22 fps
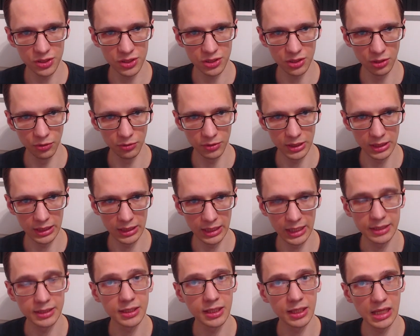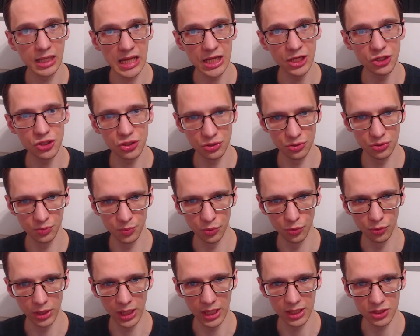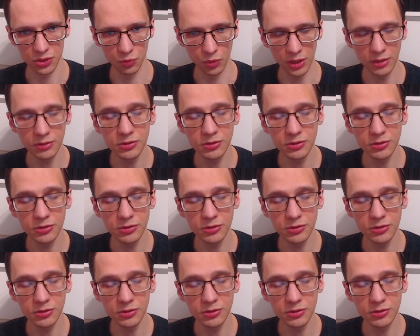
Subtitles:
looking at the h2 pawn as well.